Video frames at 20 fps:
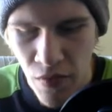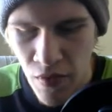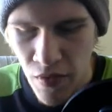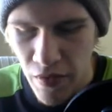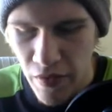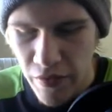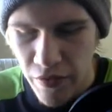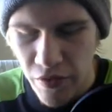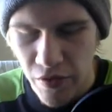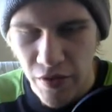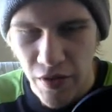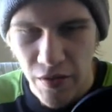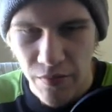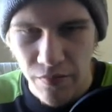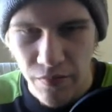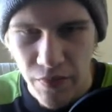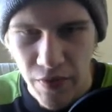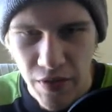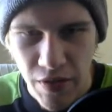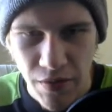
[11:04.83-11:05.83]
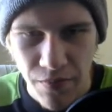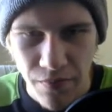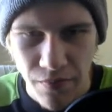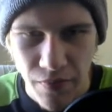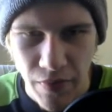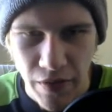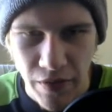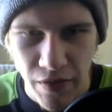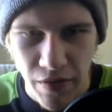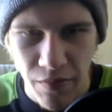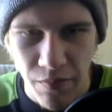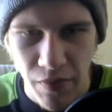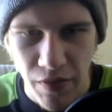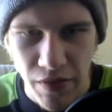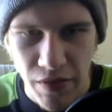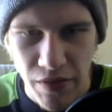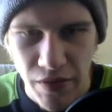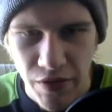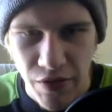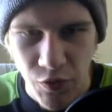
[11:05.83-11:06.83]
Enter your name Tim, enter the
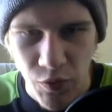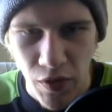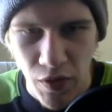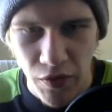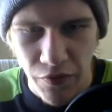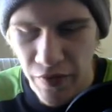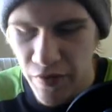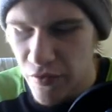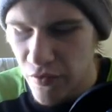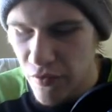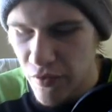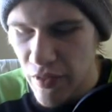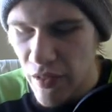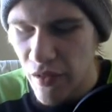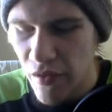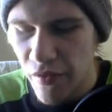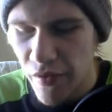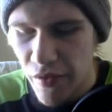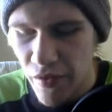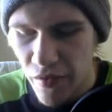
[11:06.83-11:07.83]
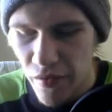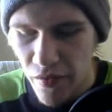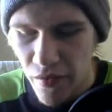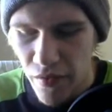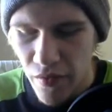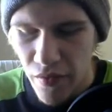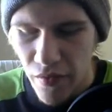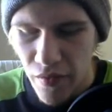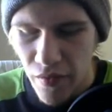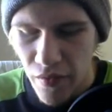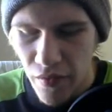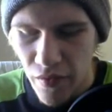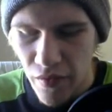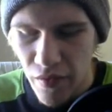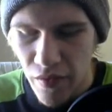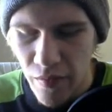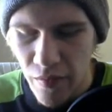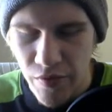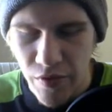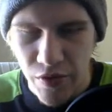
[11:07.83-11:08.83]
month 12, enter your salary.
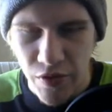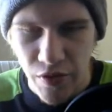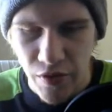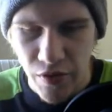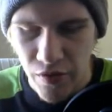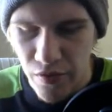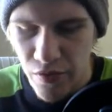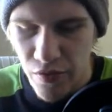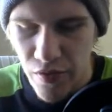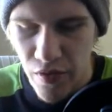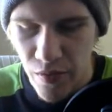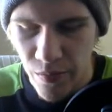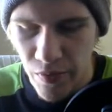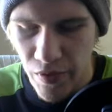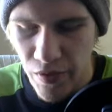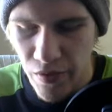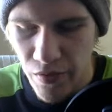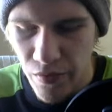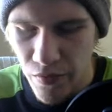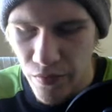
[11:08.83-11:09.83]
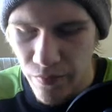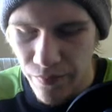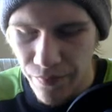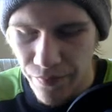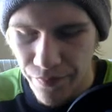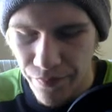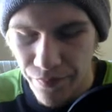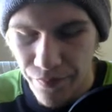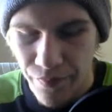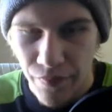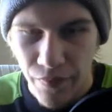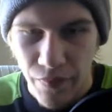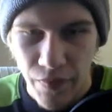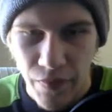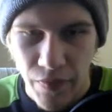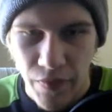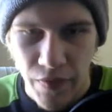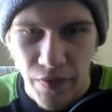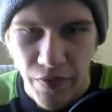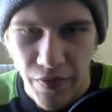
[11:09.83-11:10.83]
I'm gonna do
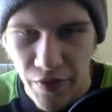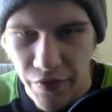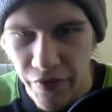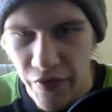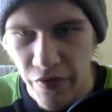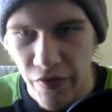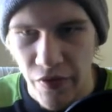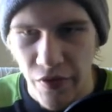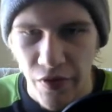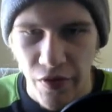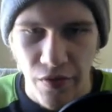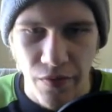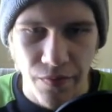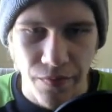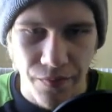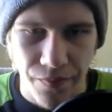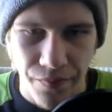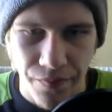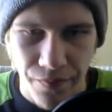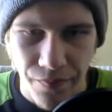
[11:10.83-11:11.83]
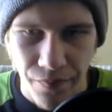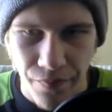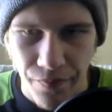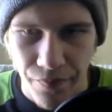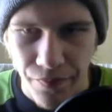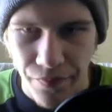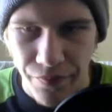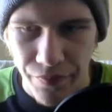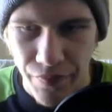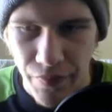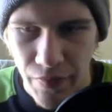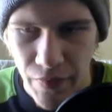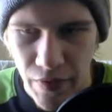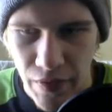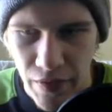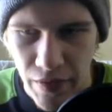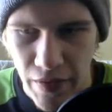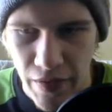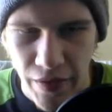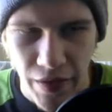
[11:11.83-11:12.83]
3,500.
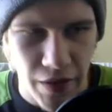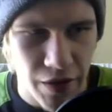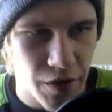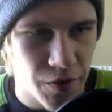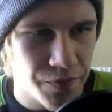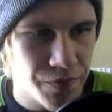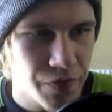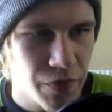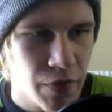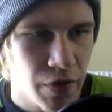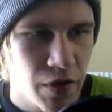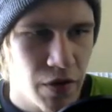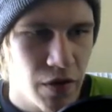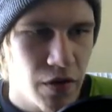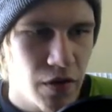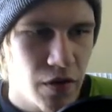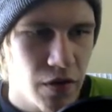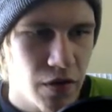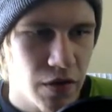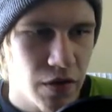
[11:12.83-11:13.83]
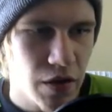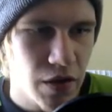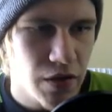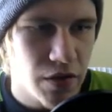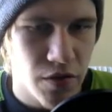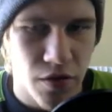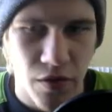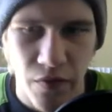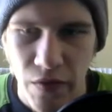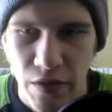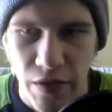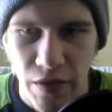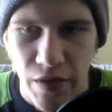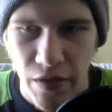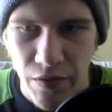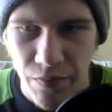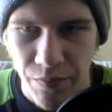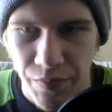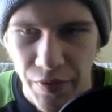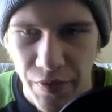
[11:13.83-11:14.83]
And there you go. Okay, so obviously it
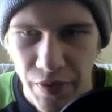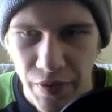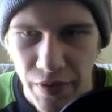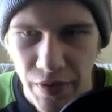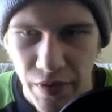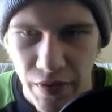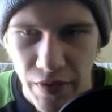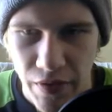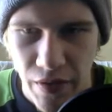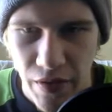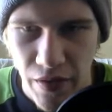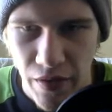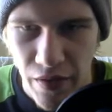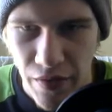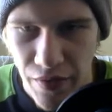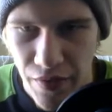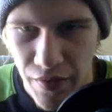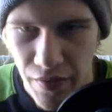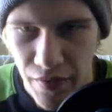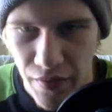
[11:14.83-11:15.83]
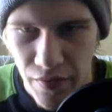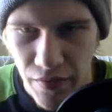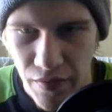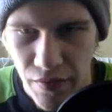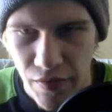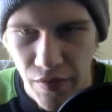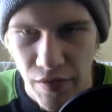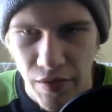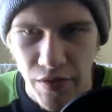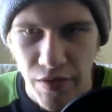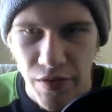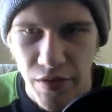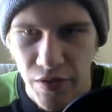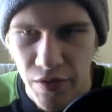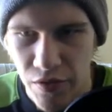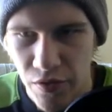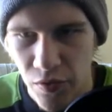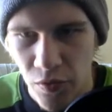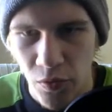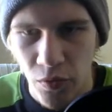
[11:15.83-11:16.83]
doesn't print anything. So let's
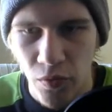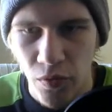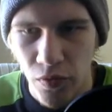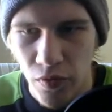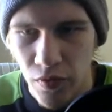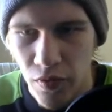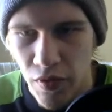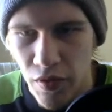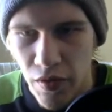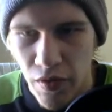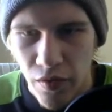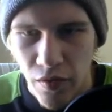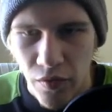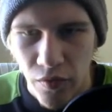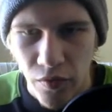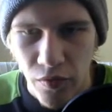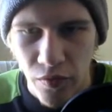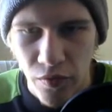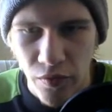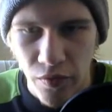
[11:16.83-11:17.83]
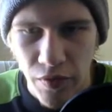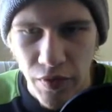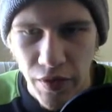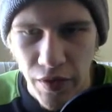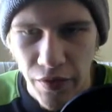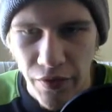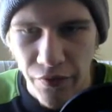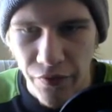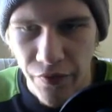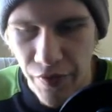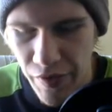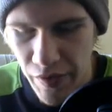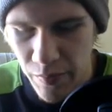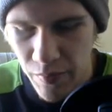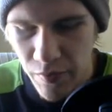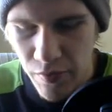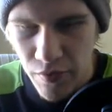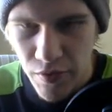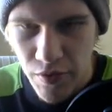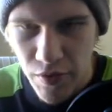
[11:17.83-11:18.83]
just call all the other
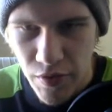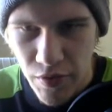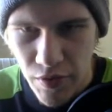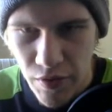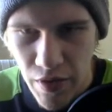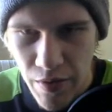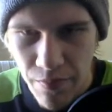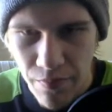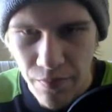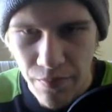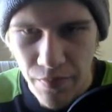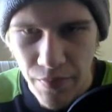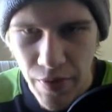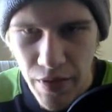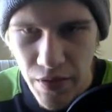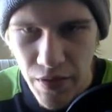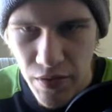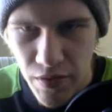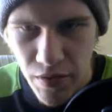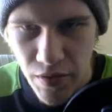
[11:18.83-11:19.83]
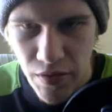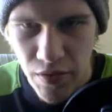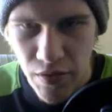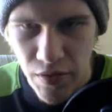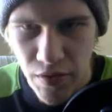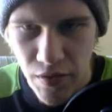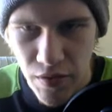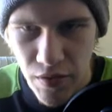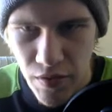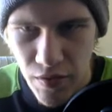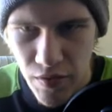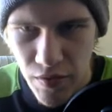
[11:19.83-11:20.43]
variables, num months,